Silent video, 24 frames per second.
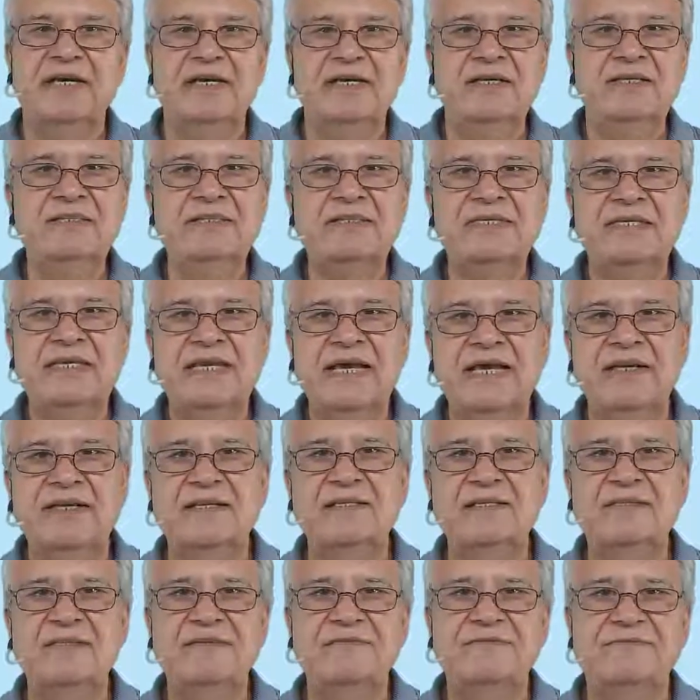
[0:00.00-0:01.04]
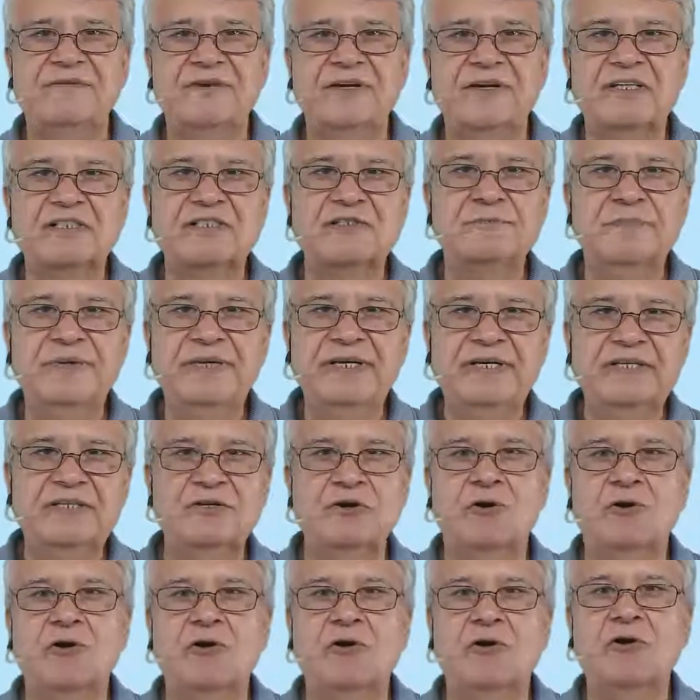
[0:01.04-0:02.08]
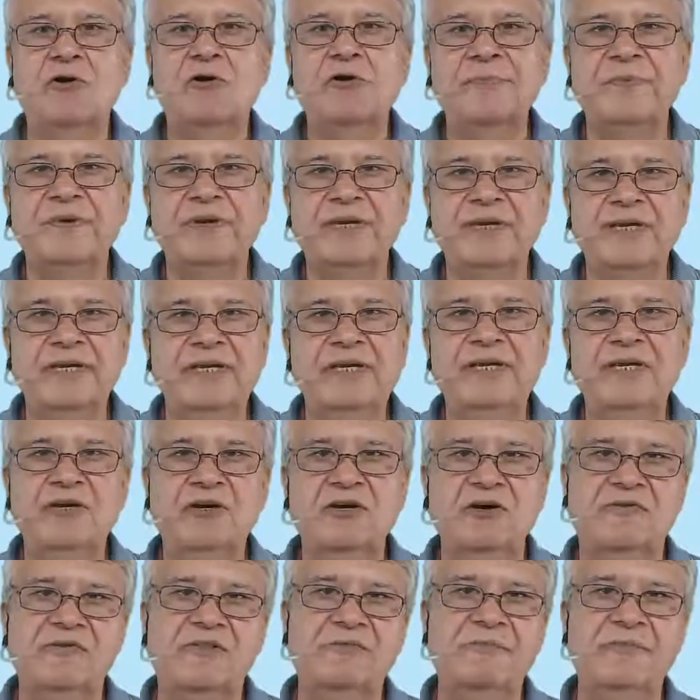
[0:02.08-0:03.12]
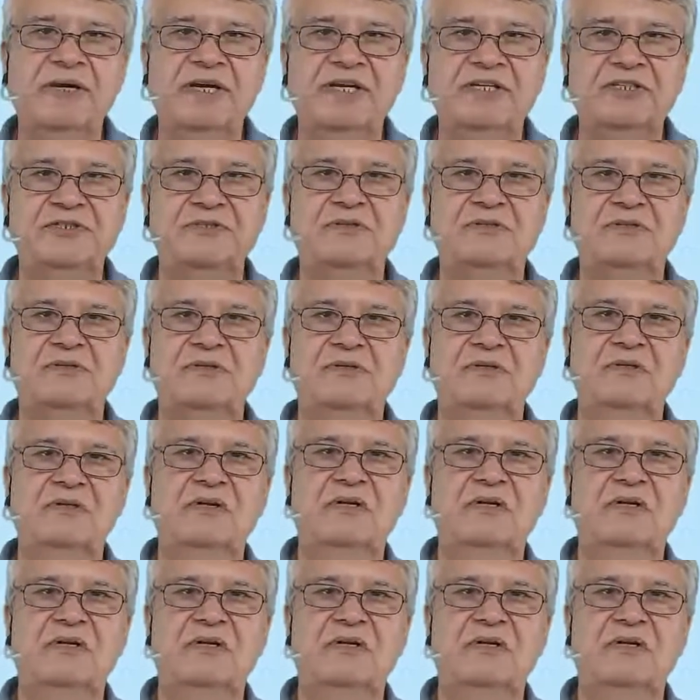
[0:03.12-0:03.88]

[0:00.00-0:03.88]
indicating the first beat or beginning of the measure.